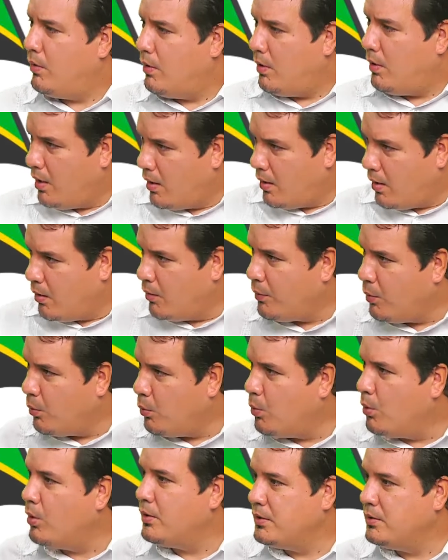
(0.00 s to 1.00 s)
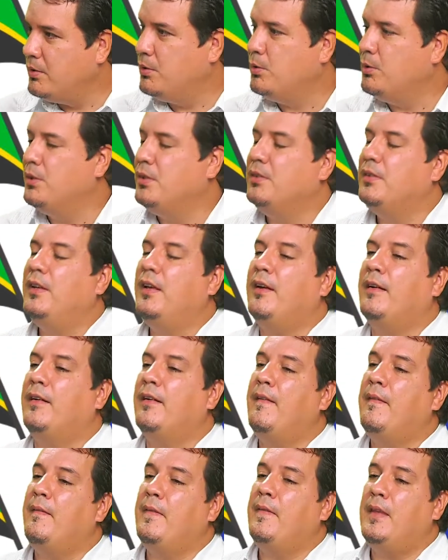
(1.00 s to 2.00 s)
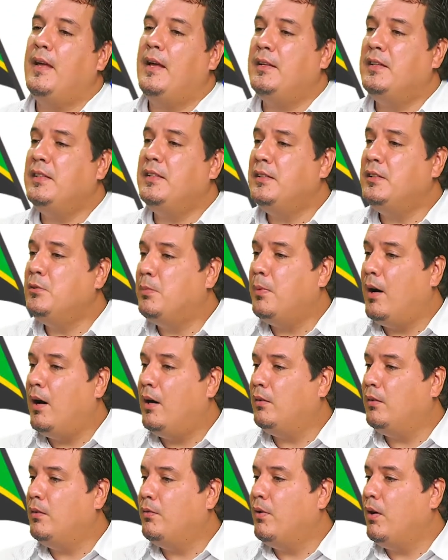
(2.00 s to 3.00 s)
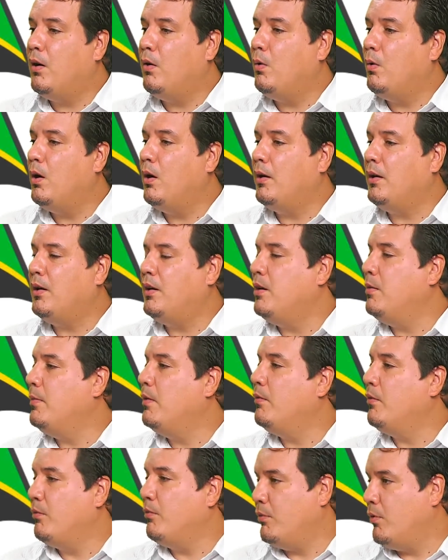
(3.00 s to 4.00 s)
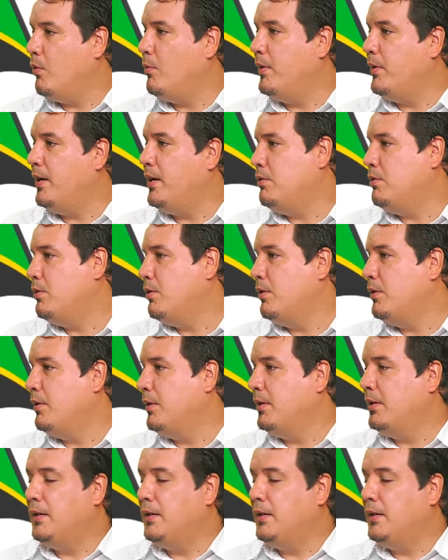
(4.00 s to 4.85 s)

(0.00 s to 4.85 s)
from around the world are studying there. And this is part of our agreement of cooperation.